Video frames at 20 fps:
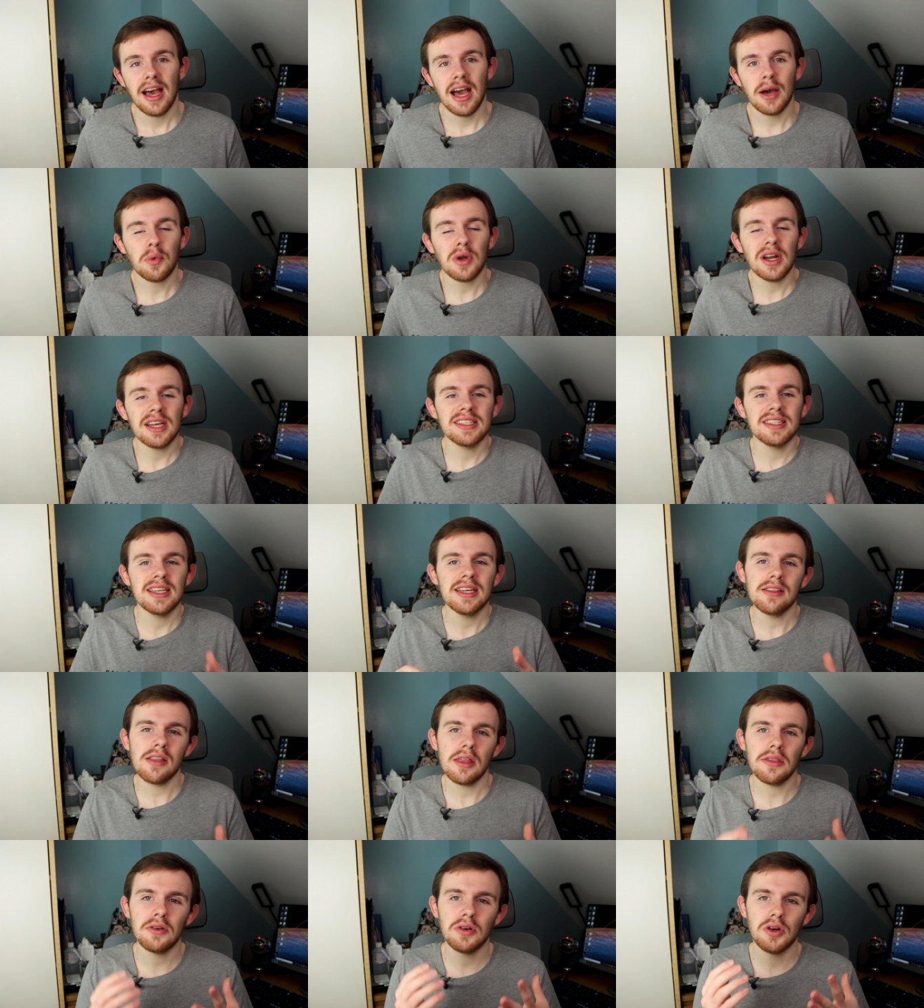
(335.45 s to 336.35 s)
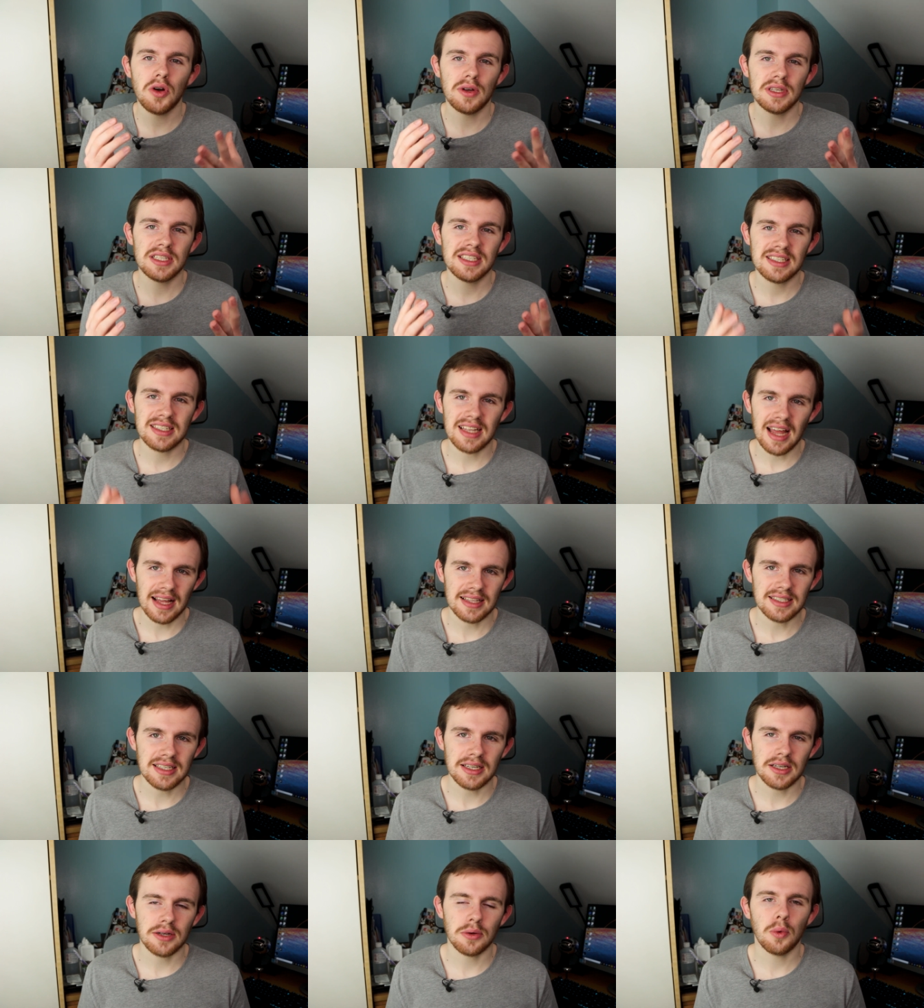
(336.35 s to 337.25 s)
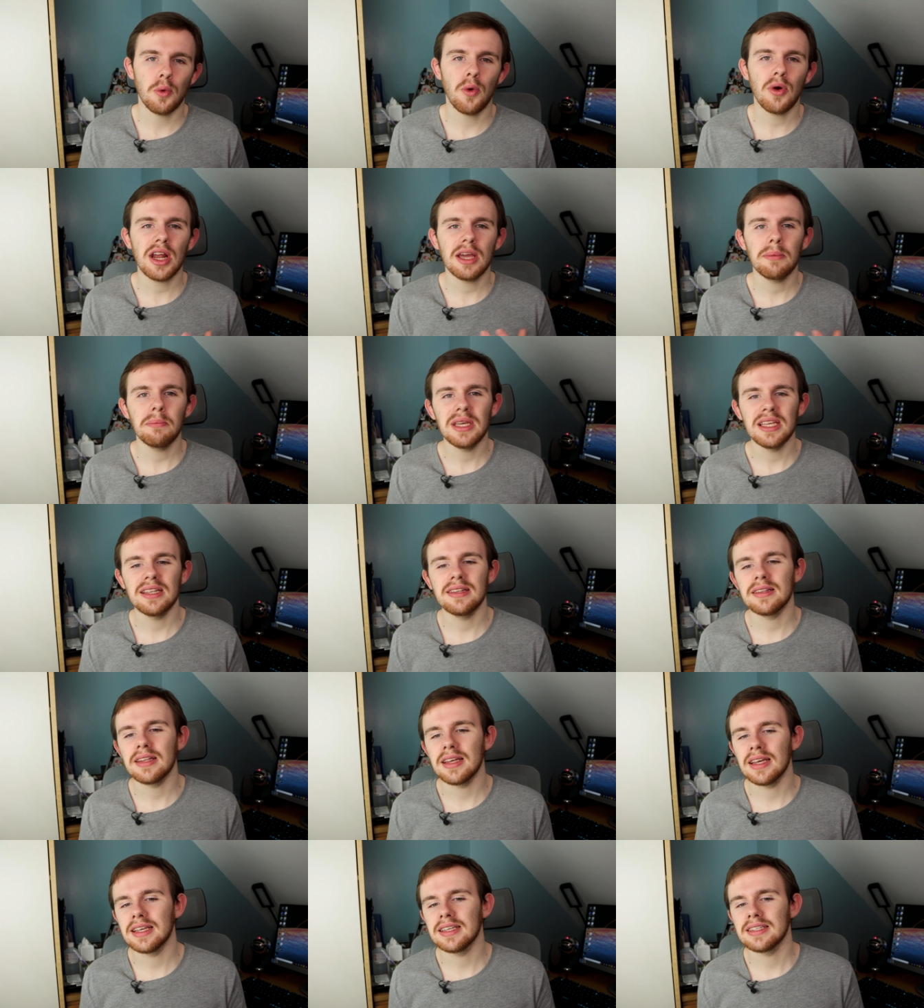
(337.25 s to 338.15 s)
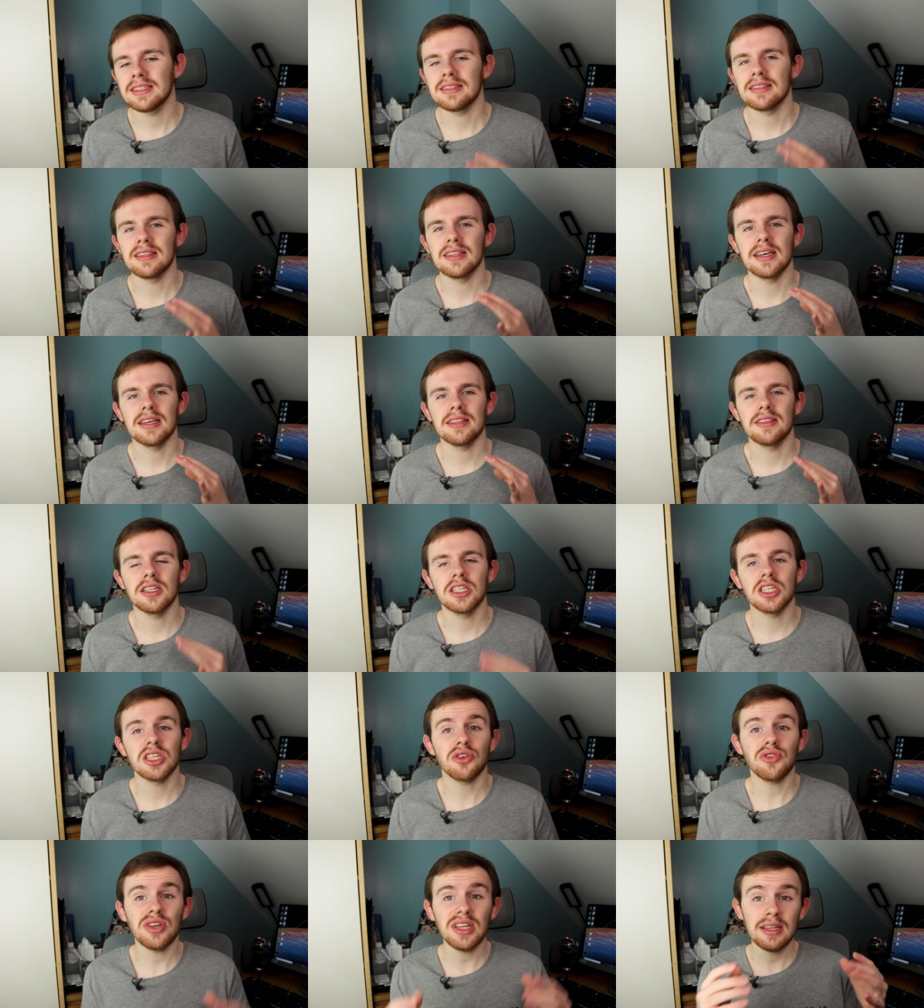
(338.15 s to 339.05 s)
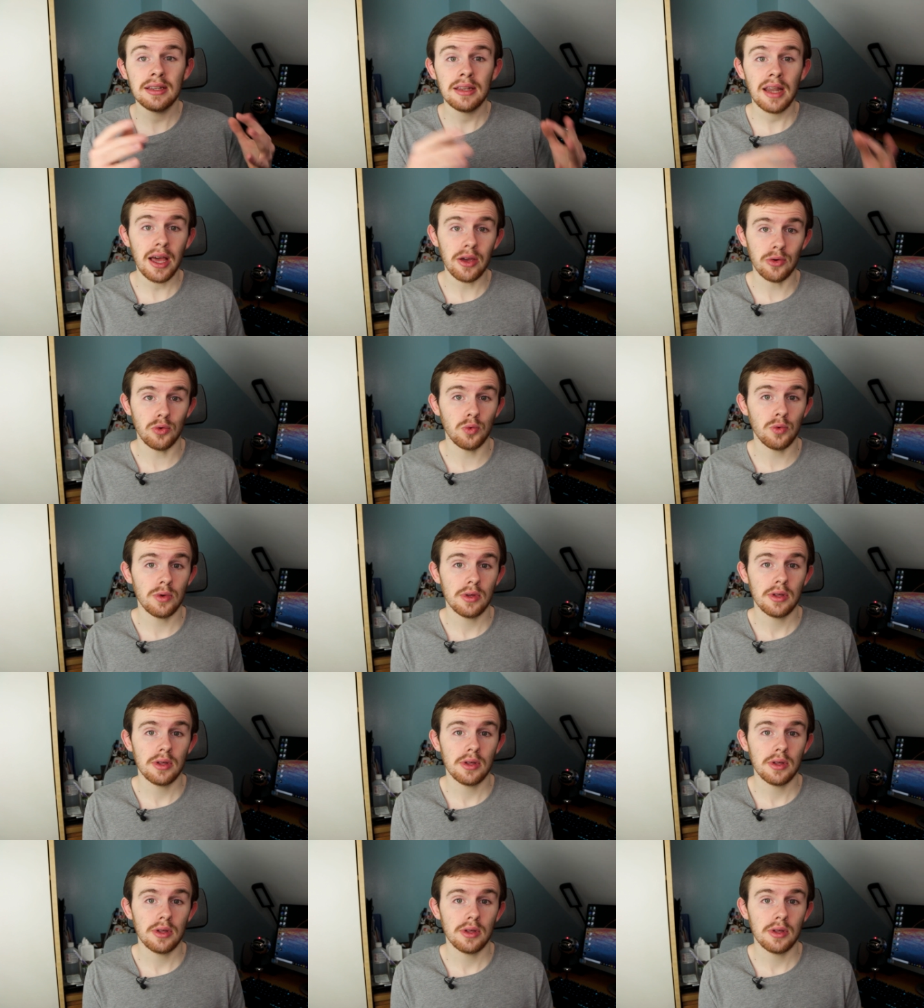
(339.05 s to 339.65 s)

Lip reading: And when I say that they're not static, what I mean is that the degree now